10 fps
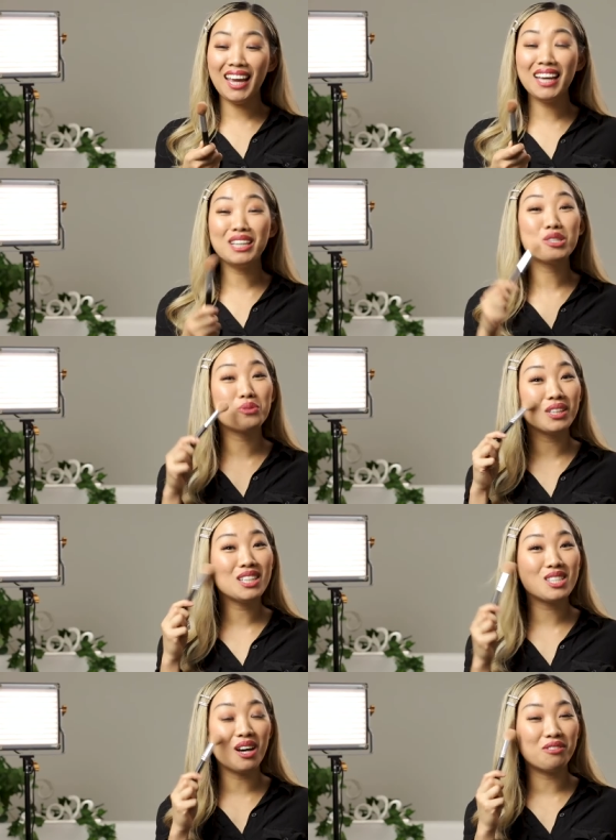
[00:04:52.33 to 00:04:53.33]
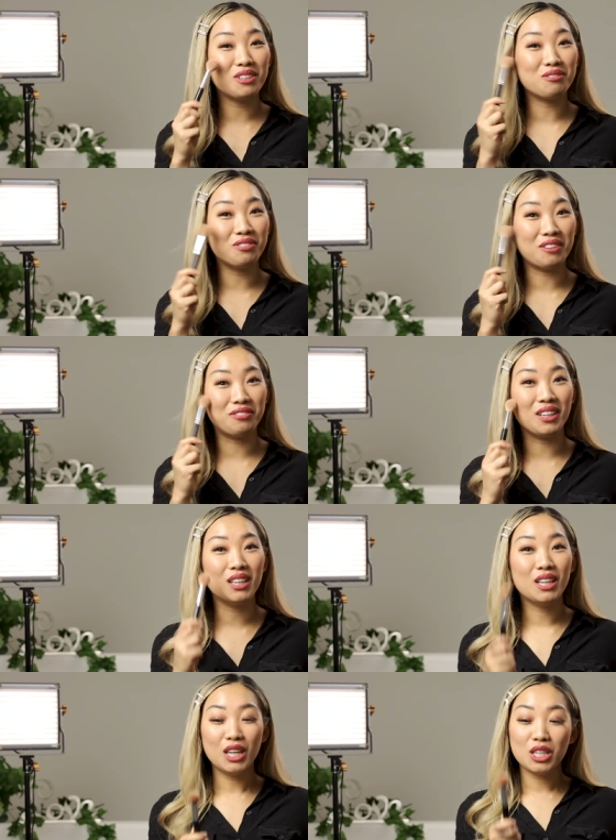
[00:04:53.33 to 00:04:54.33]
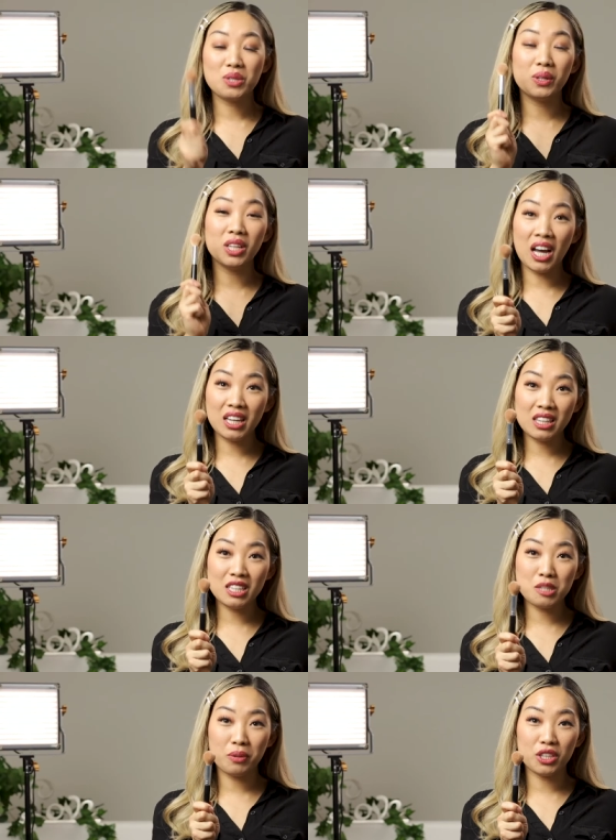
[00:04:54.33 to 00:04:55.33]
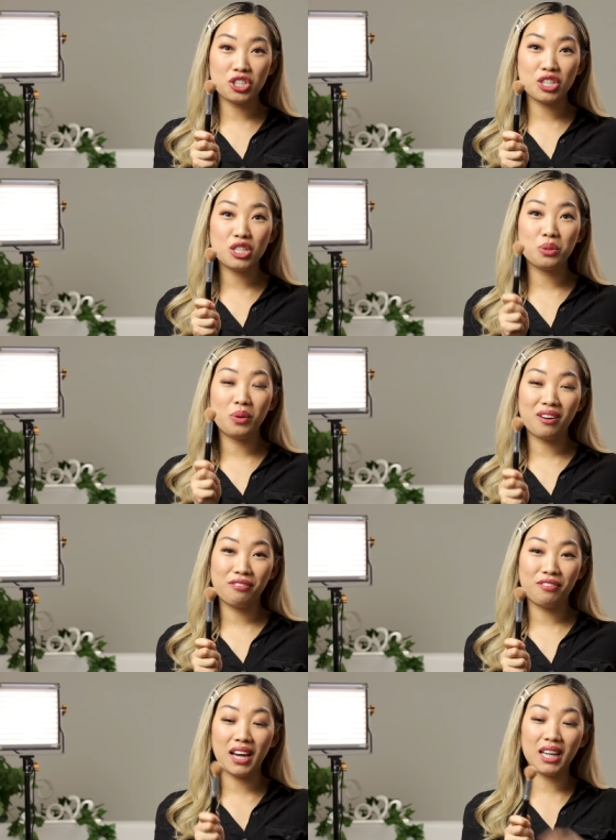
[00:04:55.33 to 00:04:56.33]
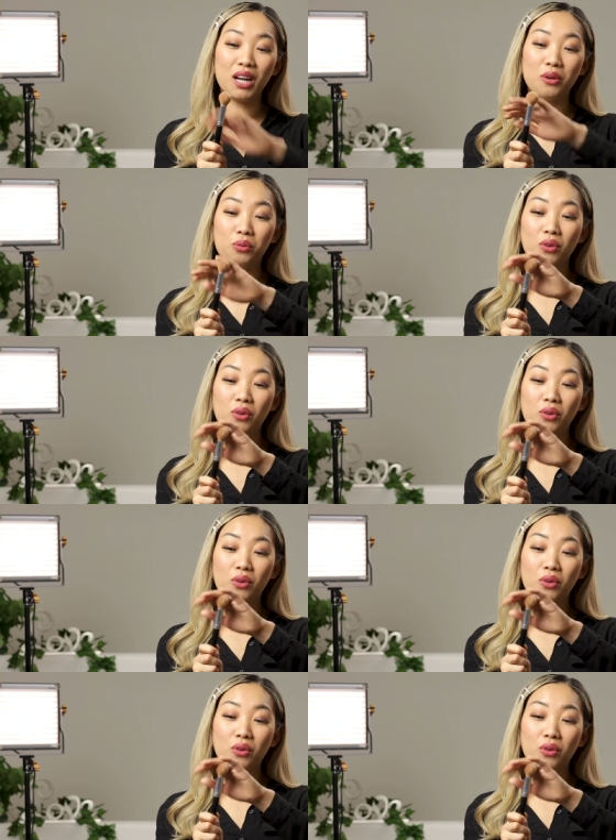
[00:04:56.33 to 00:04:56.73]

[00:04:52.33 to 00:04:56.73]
And it's really soft and fluffy. So a lot of these brushes you wanna find a